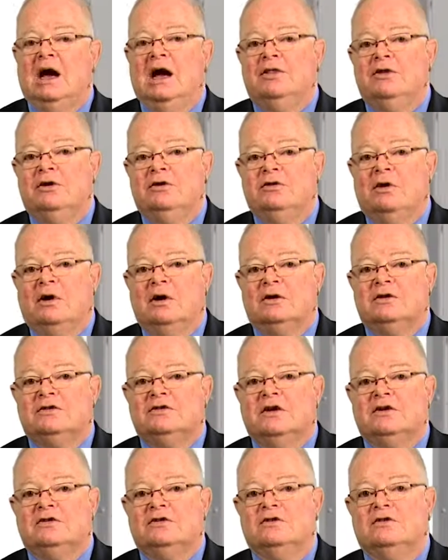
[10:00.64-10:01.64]
Other drugs
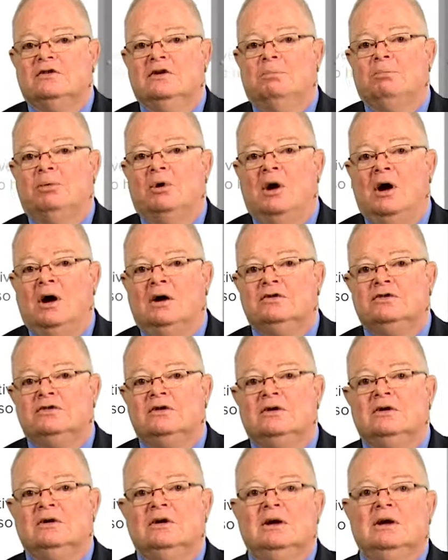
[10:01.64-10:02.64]
such as
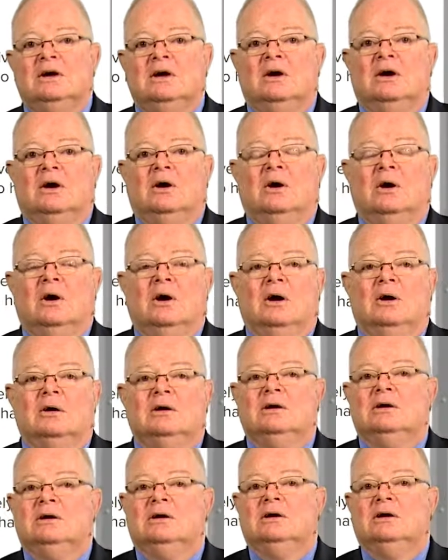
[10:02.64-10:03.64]
naproxen or
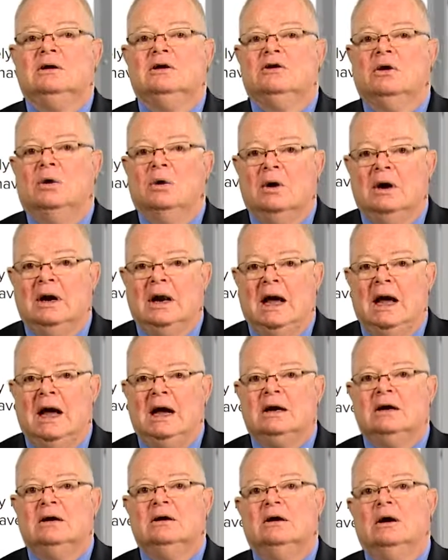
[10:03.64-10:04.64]

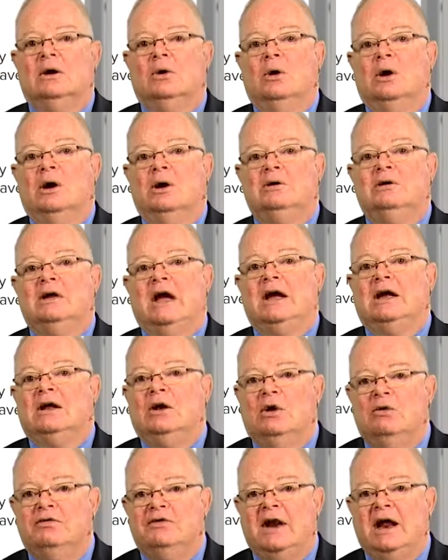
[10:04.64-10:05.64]
ketorolac or
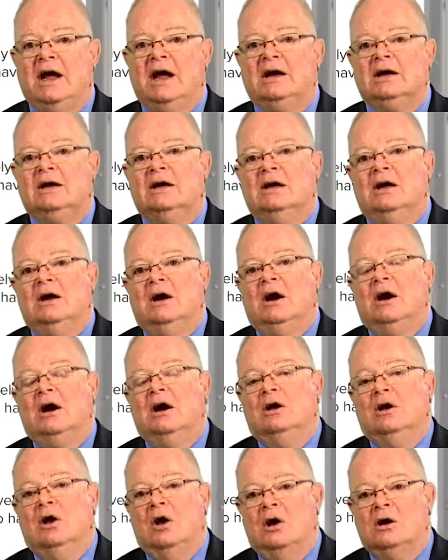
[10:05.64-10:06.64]
diclofenac
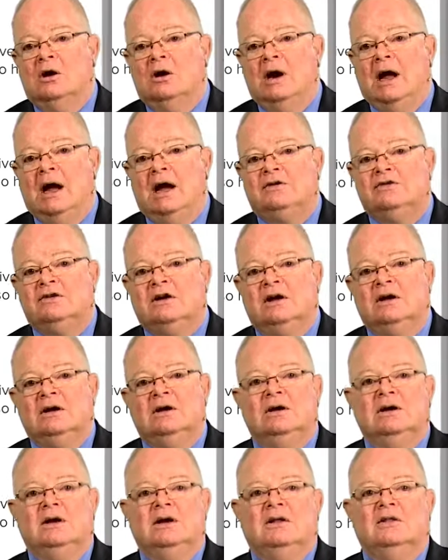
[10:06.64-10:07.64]
are
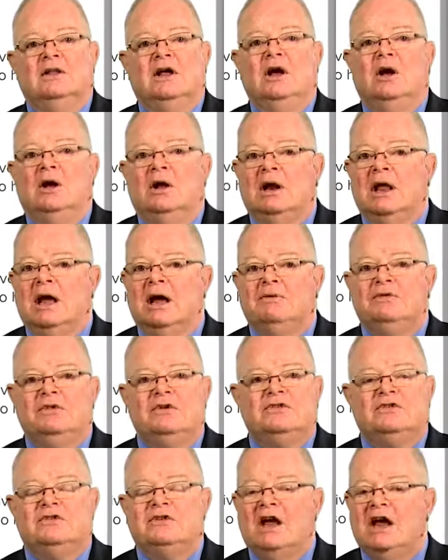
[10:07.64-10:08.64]
longer-acting. They all have the
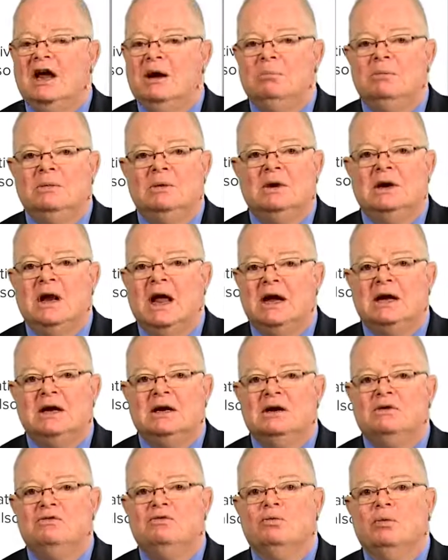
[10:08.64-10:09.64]
same
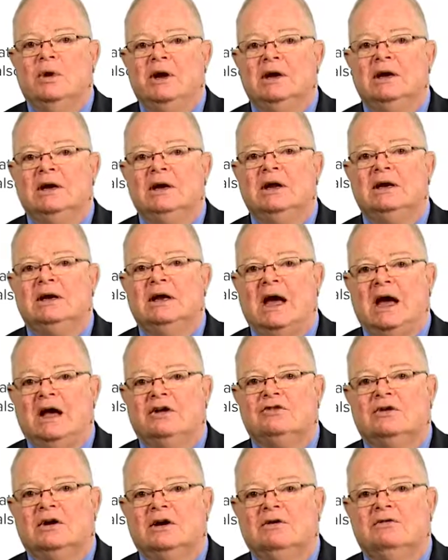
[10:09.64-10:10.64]
negative renal and
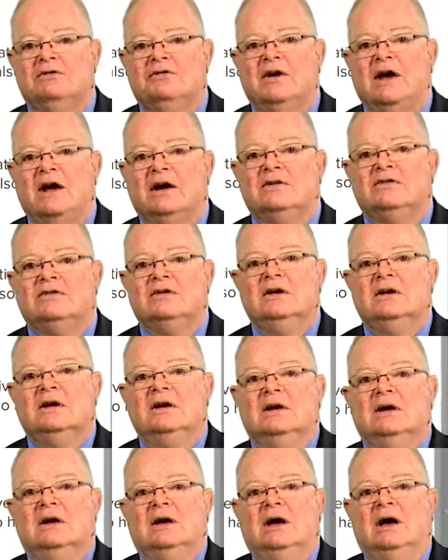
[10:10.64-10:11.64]
gastric effects,
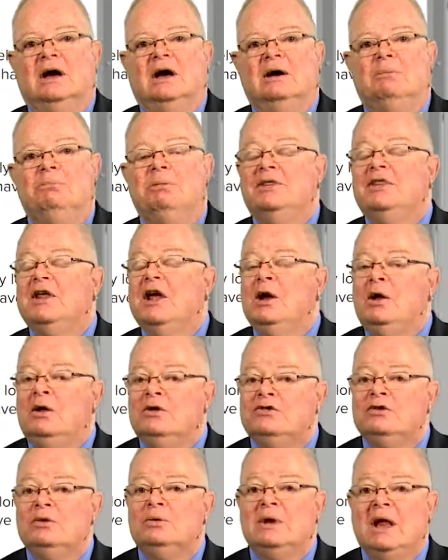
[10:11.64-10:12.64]
but they
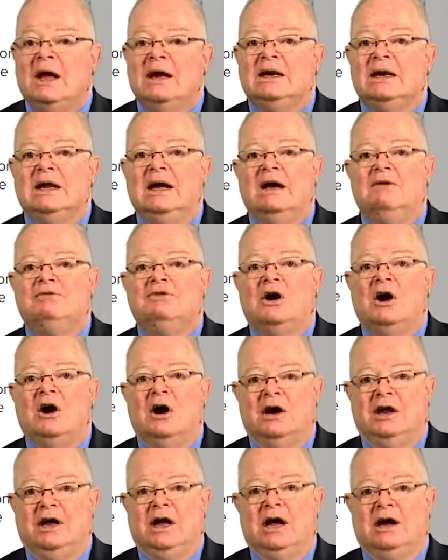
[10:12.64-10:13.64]
also likely have
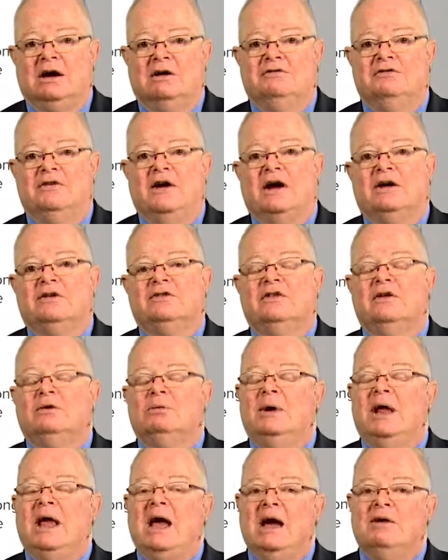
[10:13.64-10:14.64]
cardiac effects that
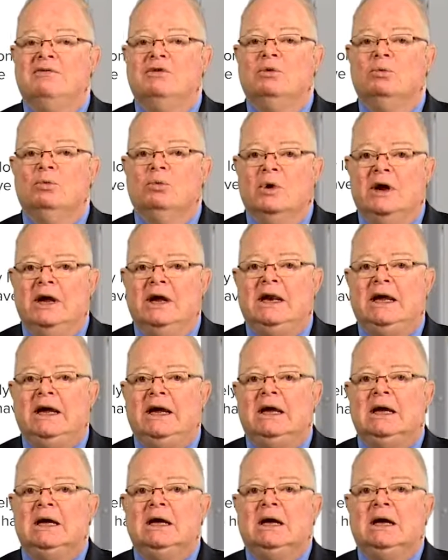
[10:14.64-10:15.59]
we haven't really